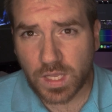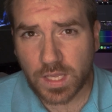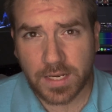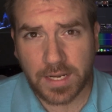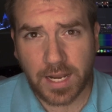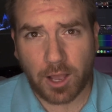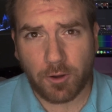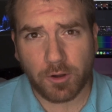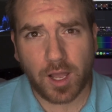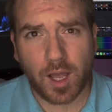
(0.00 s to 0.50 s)

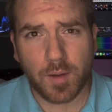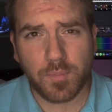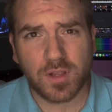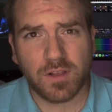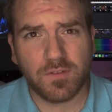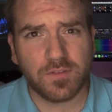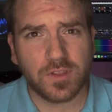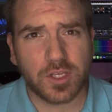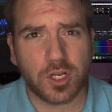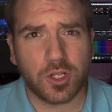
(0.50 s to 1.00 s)
Now, a couple
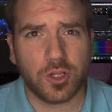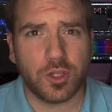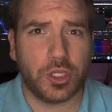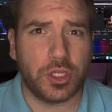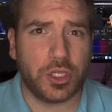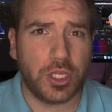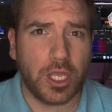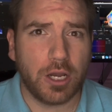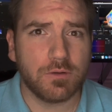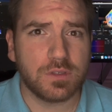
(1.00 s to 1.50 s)
of little
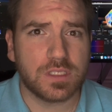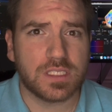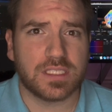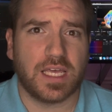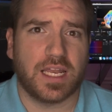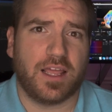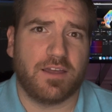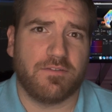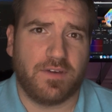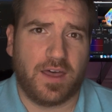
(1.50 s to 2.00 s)
notes
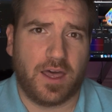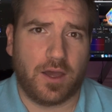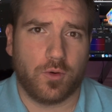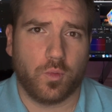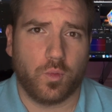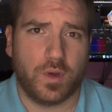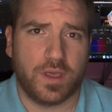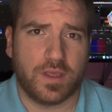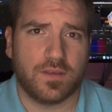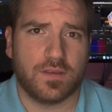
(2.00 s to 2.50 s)
that I found
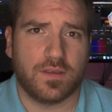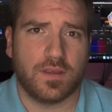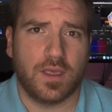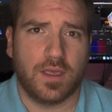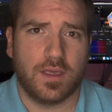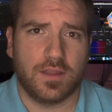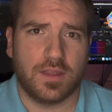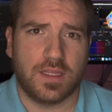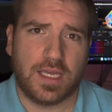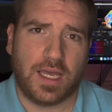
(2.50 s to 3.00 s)
with
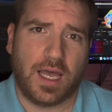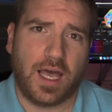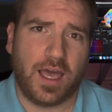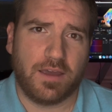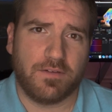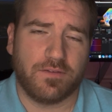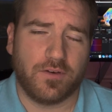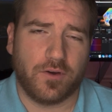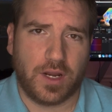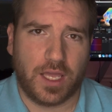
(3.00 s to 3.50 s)
the
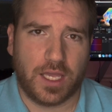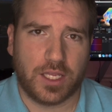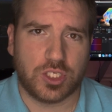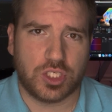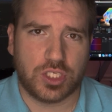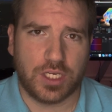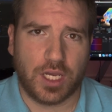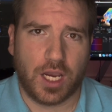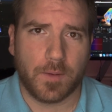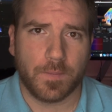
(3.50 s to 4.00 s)
iPhone
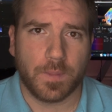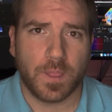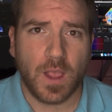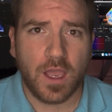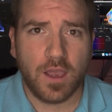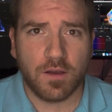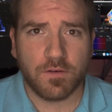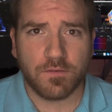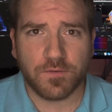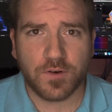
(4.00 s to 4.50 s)
H D R.
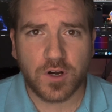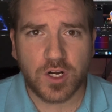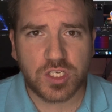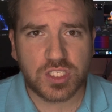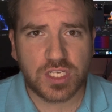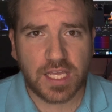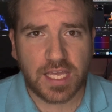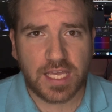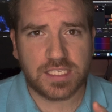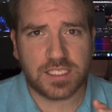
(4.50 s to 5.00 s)

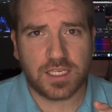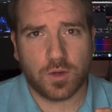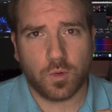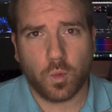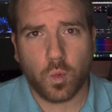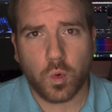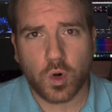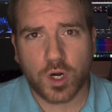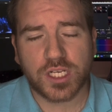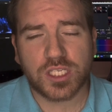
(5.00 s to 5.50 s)
First is it
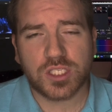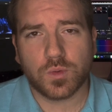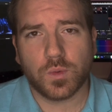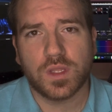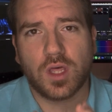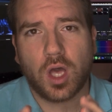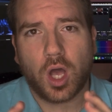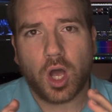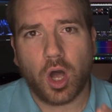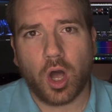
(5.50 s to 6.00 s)
works
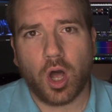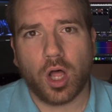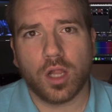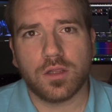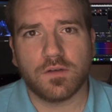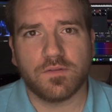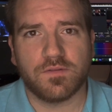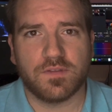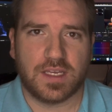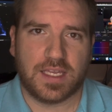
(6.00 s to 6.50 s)
with
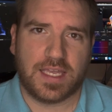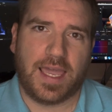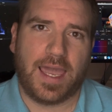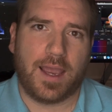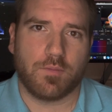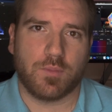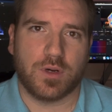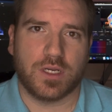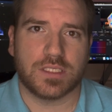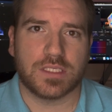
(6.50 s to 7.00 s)
all of the
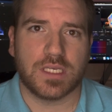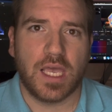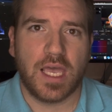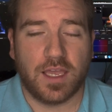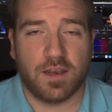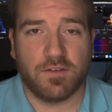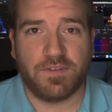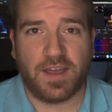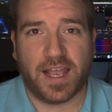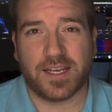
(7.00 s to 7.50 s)
cameras.
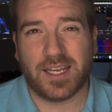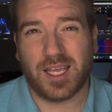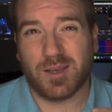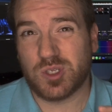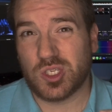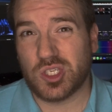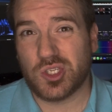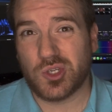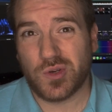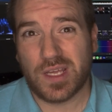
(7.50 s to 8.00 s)
In fact, I'm
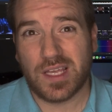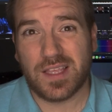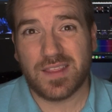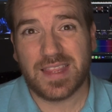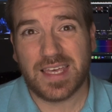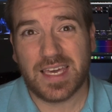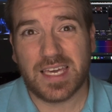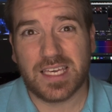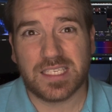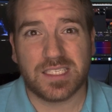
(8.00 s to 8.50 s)
shooting
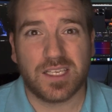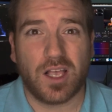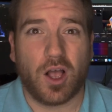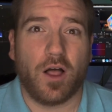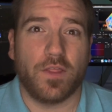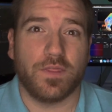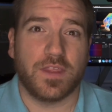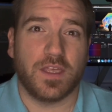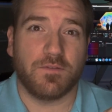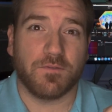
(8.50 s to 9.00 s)
this
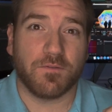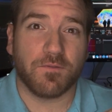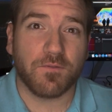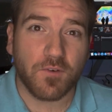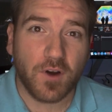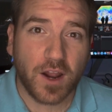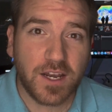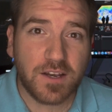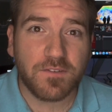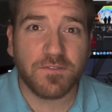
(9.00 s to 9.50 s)
on the
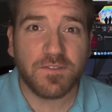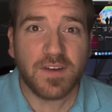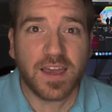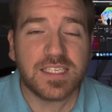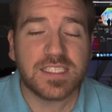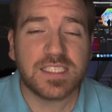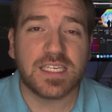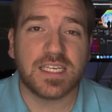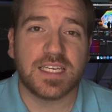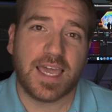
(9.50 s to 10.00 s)

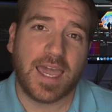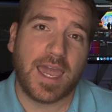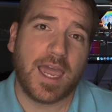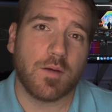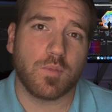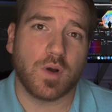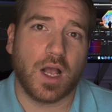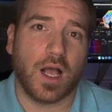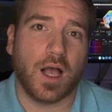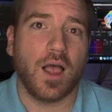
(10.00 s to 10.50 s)
front-facing
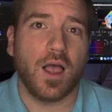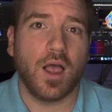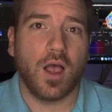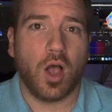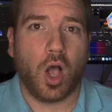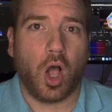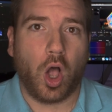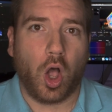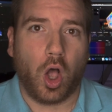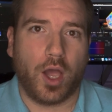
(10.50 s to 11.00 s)
camera
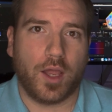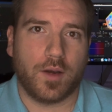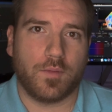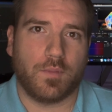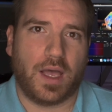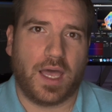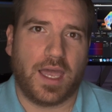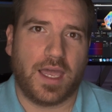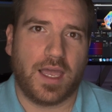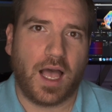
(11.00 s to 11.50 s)
on
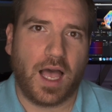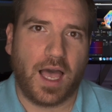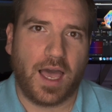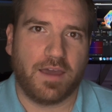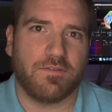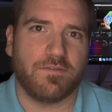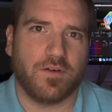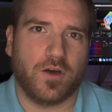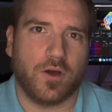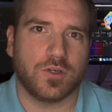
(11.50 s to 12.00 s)
my
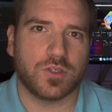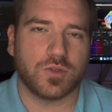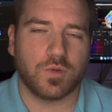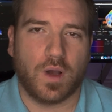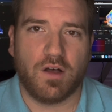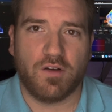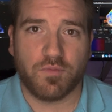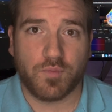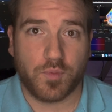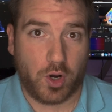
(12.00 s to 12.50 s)
iPhone
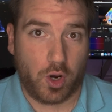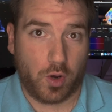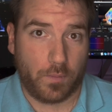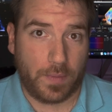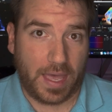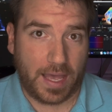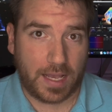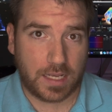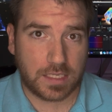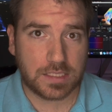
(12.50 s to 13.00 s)
twelve Pro
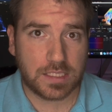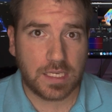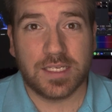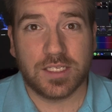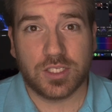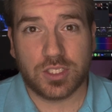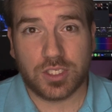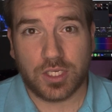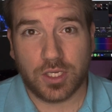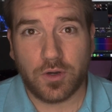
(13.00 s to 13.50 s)
Max.
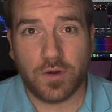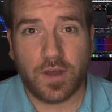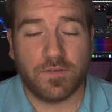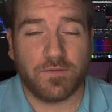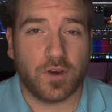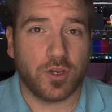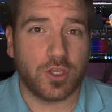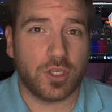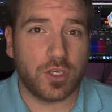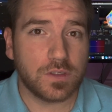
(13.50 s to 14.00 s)
Two, if
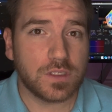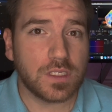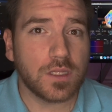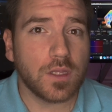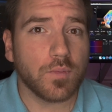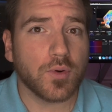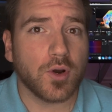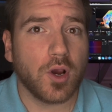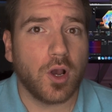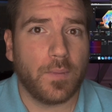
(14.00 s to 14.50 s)
you're using
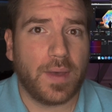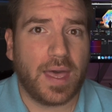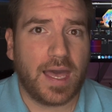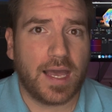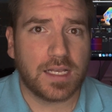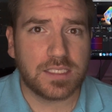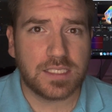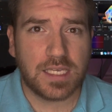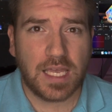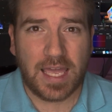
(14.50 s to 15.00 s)
the Pro
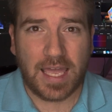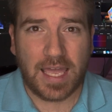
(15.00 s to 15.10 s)
Max,